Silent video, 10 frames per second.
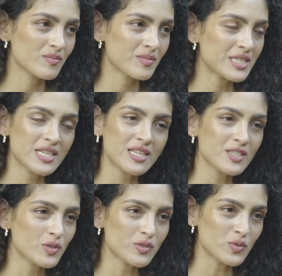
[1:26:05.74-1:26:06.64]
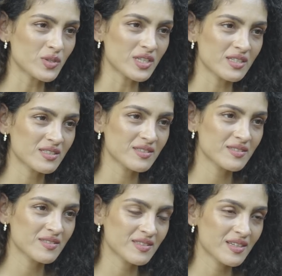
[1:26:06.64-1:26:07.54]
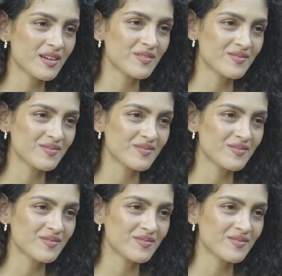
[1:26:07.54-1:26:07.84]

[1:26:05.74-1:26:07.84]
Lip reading: Basically, it's those two things. Yeah.